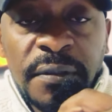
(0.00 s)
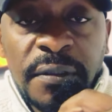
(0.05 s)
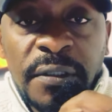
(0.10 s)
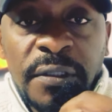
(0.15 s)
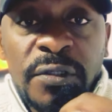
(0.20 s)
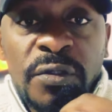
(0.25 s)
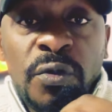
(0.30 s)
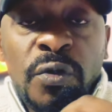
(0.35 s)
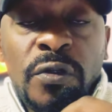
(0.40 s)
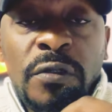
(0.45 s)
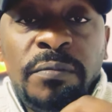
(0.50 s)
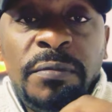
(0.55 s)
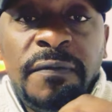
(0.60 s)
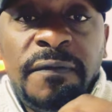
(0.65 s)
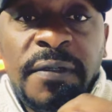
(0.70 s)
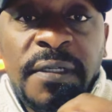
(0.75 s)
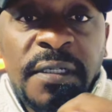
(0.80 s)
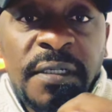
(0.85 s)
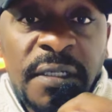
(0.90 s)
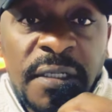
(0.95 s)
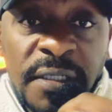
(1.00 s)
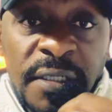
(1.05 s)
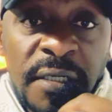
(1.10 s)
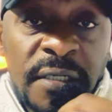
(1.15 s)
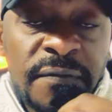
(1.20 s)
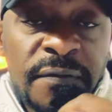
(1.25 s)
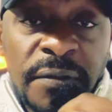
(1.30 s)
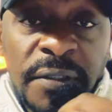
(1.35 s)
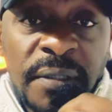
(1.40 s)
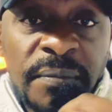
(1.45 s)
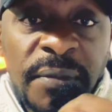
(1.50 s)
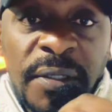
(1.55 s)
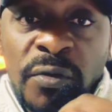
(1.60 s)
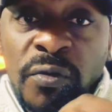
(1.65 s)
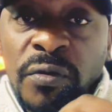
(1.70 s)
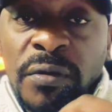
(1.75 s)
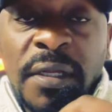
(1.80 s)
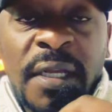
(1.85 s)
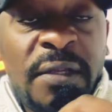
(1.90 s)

it is going to be very dangerous for them. They could.